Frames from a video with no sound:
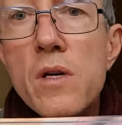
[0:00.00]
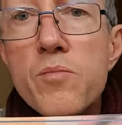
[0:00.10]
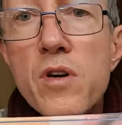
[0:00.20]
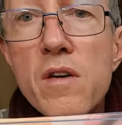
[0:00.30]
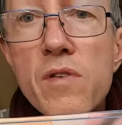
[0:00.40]
a
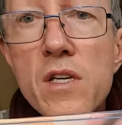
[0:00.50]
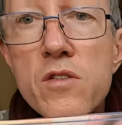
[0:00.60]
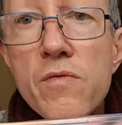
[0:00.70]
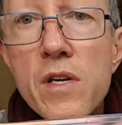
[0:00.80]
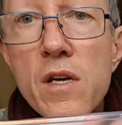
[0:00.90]
previous
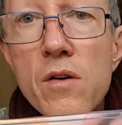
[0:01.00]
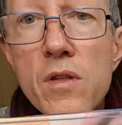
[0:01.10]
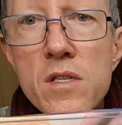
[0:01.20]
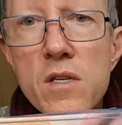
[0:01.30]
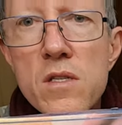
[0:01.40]
video.
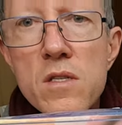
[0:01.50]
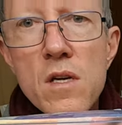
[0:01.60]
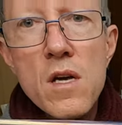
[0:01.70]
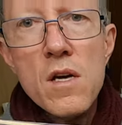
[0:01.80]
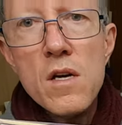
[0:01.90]
This is
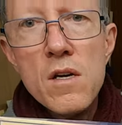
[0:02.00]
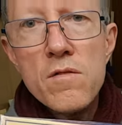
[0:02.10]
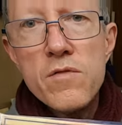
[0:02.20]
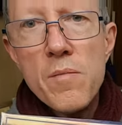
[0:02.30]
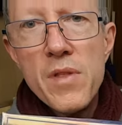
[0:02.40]

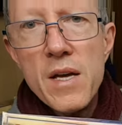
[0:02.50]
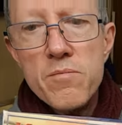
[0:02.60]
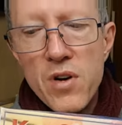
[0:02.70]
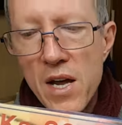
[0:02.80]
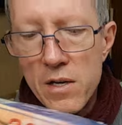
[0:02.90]
from that
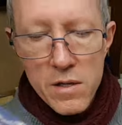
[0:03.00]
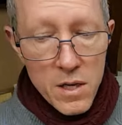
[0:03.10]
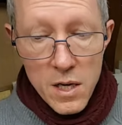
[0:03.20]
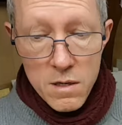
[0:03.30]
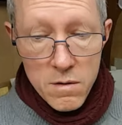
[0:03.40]
brand
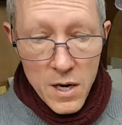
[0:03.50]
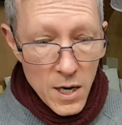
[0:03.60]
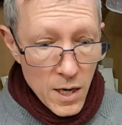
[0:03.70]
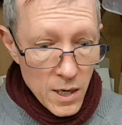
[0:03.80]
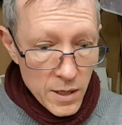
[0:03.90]
that I
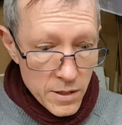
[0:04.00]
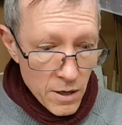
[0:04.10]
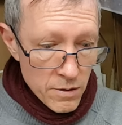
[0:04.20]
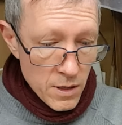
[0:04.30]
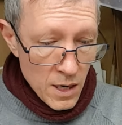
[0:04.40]
really
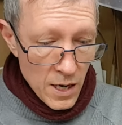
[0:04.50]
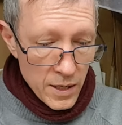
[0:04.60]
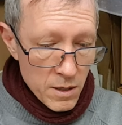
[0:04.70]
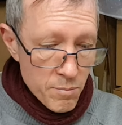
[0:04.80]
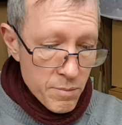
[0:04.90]
don't
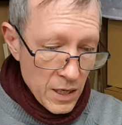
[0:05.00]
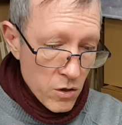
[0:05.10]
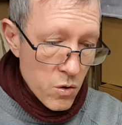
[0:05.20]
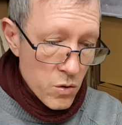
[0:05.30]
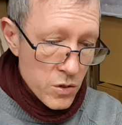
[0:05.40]
like
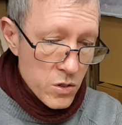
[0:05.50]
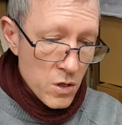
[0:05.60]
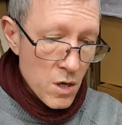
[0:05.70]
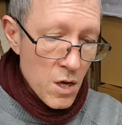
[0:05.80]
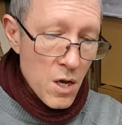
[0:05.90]
because
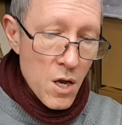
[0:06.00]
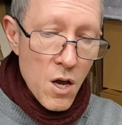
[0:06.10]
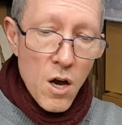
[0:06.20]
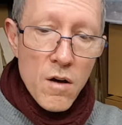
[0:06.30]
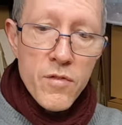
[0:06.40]

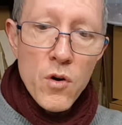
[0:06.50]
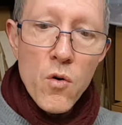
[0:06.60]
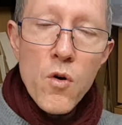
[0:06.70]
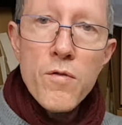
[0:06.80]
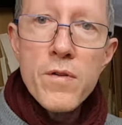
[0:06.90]
of the
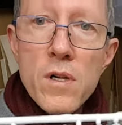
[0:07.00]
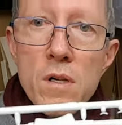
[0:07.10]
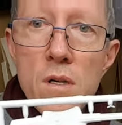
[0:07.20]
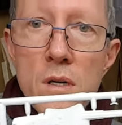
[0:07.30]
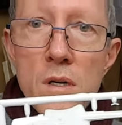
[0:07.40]

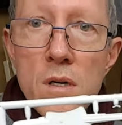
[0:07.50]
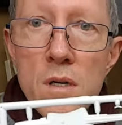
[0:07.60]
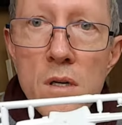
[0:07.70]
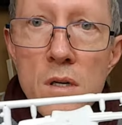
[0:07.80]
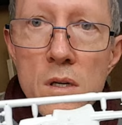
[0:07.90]
awful
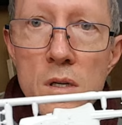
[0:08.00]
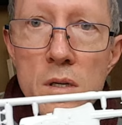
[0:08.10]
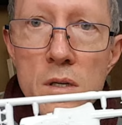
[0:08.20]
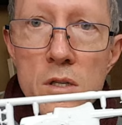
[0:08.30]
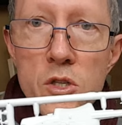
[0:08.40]

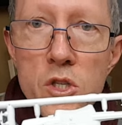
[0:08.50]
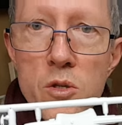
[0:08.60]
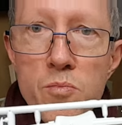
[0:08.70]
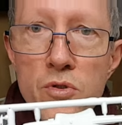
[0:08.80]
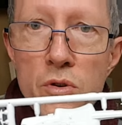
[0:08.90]

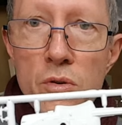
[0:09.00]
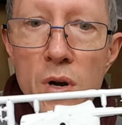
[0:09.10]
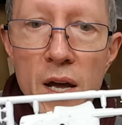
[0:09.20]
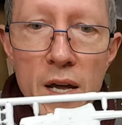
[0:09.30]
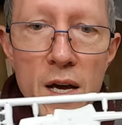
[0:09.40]
sprue
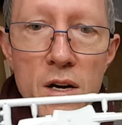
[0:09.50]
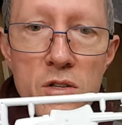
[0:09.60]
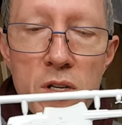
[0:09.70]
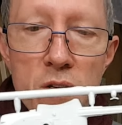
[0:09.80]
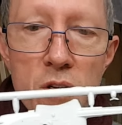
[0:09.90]

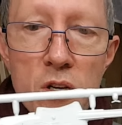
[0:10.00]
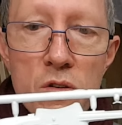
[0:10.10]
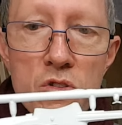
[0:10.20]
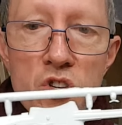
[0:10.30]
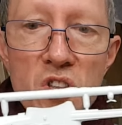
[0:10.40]
layout and
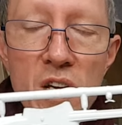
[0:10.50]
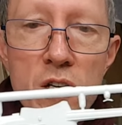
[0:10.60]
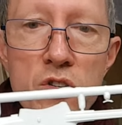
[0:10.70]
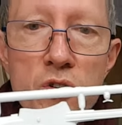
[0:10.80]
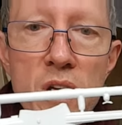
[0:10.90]
huge
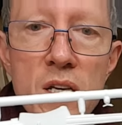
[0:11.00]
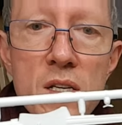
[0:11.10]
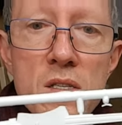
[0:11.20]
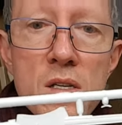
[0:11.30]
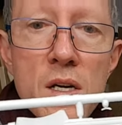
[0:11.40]
thick
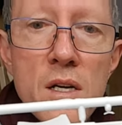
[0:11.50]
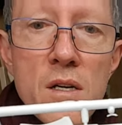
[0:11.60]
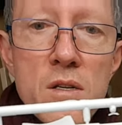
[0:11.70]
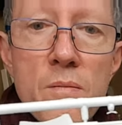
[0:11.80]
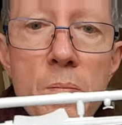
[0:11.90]
trees,
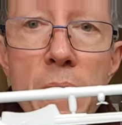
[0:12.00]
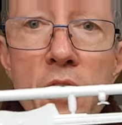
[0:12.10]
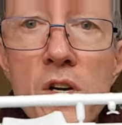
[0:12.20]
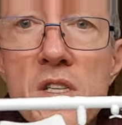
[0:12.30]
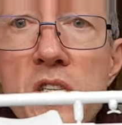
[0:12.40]
and you can